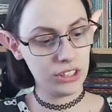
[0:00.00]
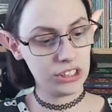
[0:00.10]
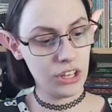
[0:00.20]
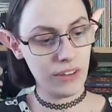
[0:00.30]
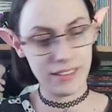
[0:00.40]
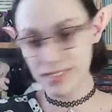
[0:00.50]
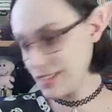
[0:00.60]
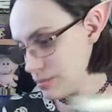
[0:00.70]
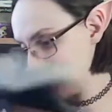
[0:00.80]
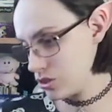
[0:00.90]
So it
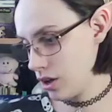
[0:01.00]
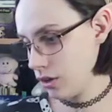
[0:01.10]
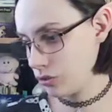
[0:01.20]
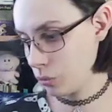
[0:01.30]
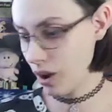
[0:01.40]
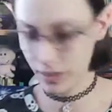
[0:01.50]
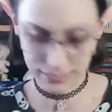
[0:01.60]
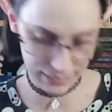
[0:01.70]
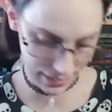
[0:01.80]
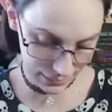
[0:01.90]
seems as though for water
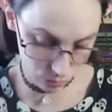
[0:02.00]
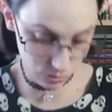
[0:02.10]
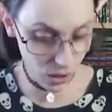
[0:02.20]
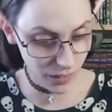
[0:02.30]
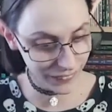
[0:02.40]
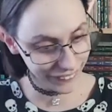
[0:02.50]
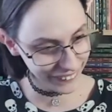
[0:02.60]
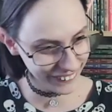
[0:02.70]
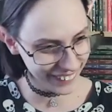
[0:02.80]
signs, for